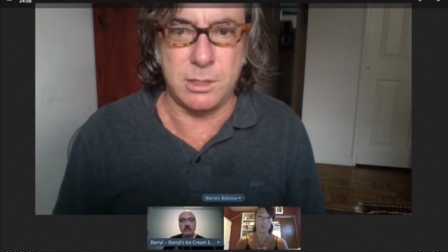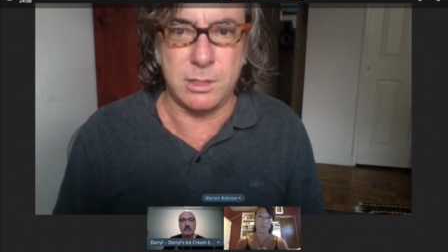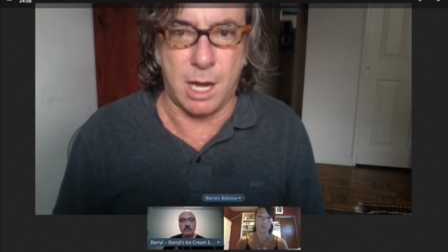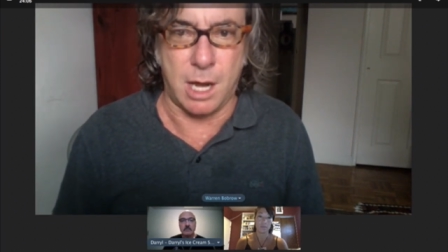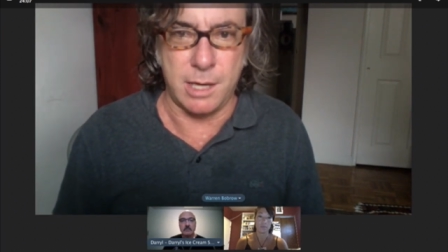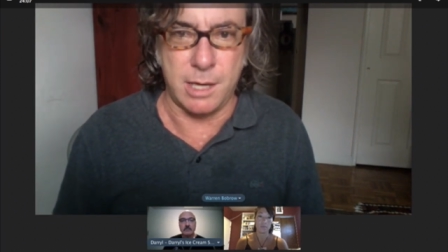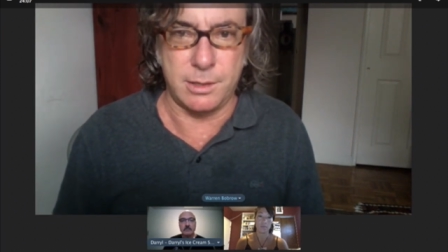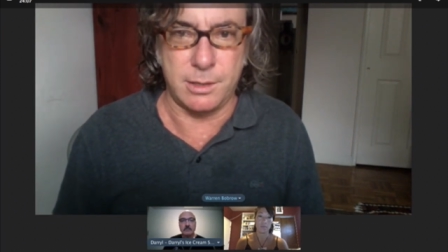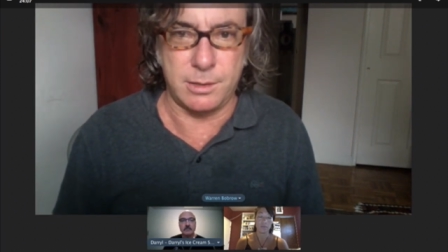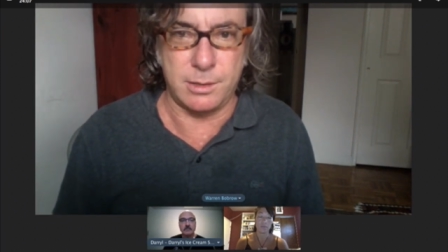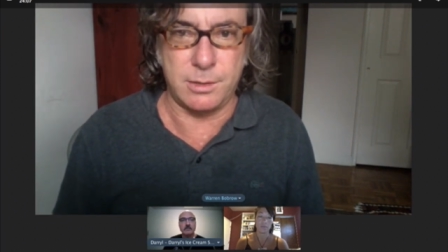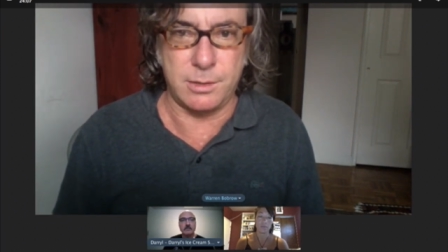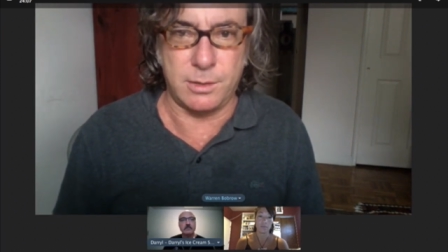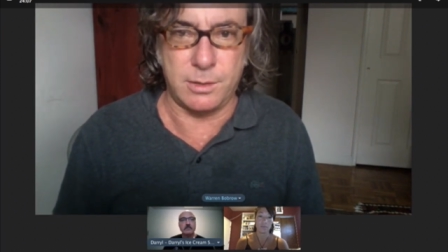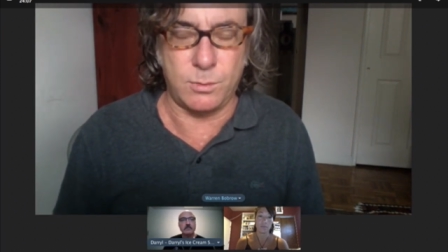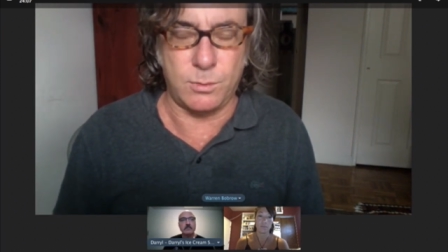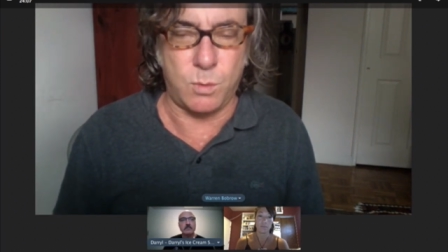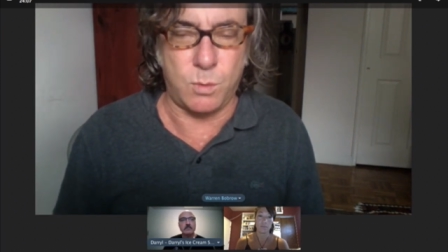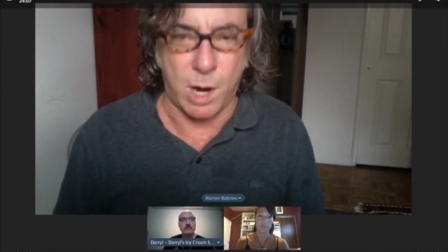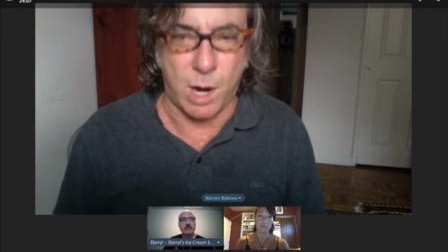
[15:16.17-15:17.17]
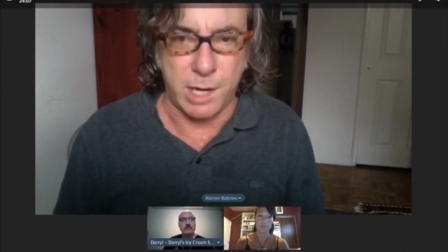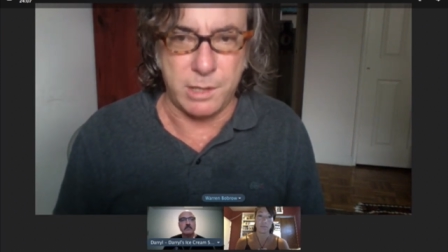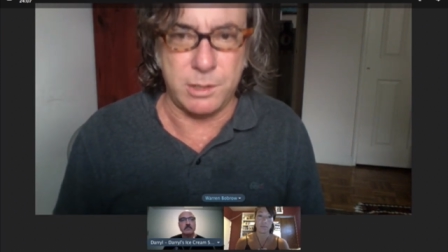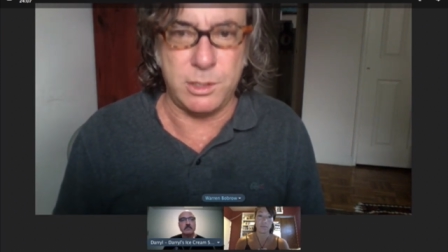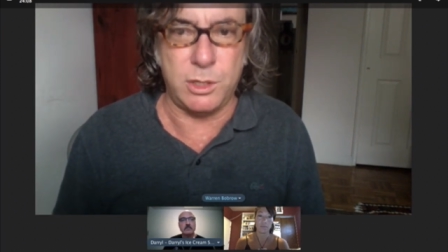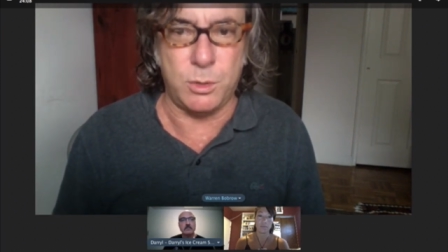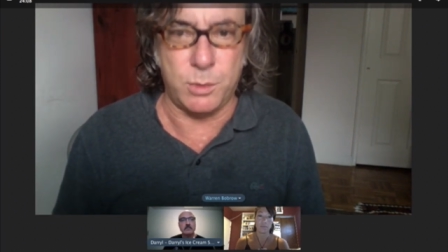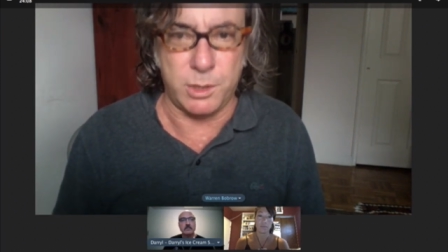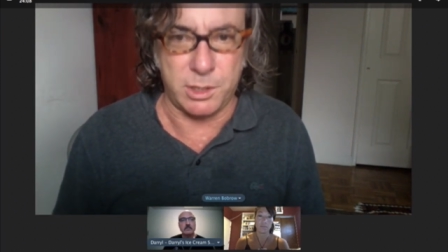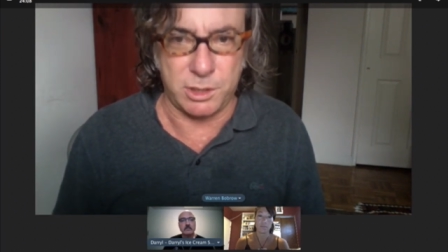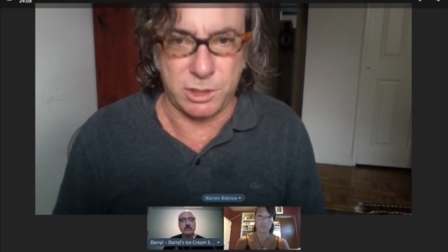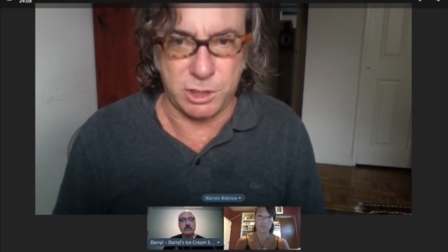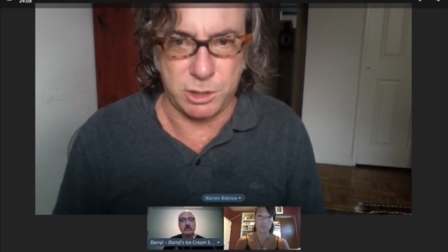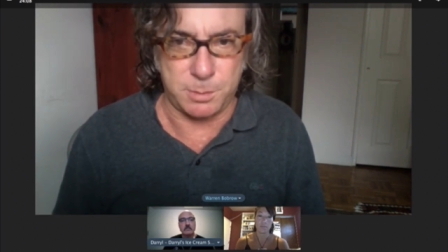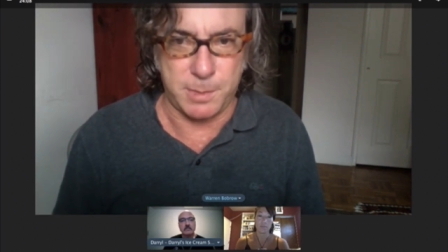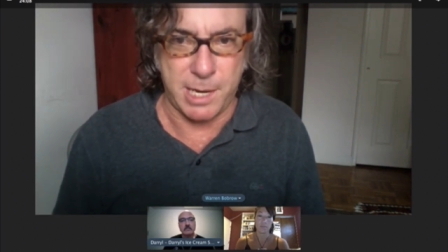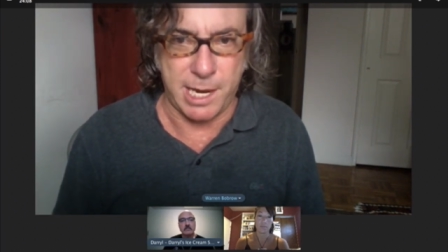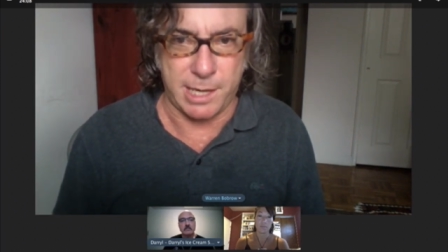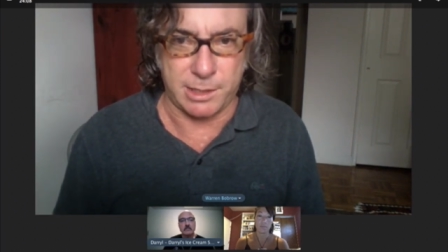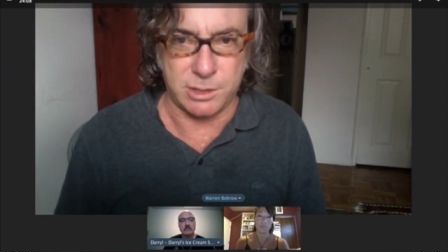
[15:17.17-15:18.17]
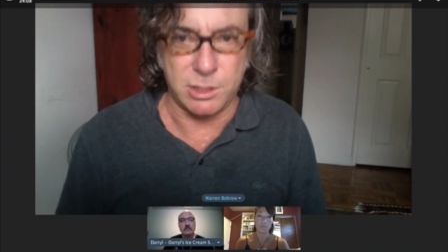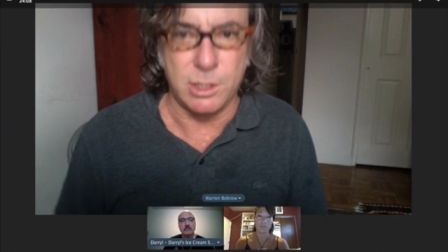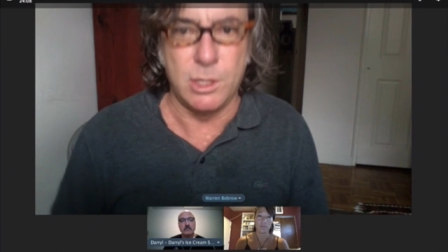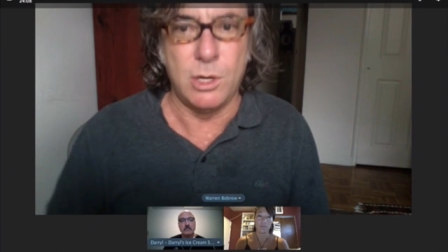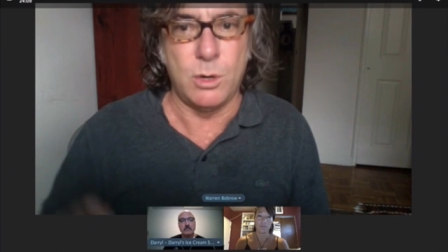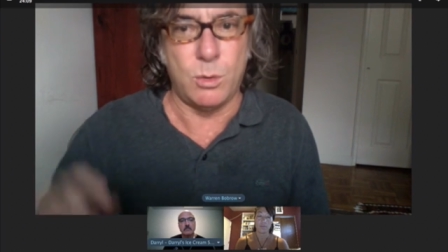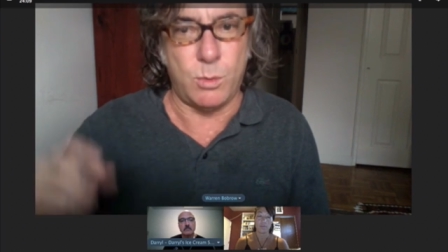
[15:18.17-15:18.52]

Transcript: not what you would expect.